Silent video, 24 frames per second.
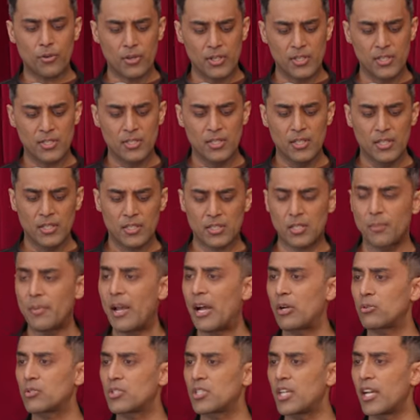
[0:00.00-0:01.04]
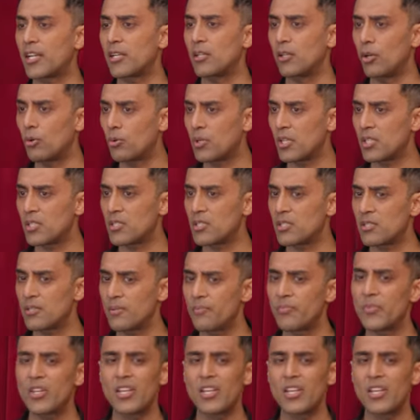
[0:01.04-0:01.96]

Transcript: or in some outside locus?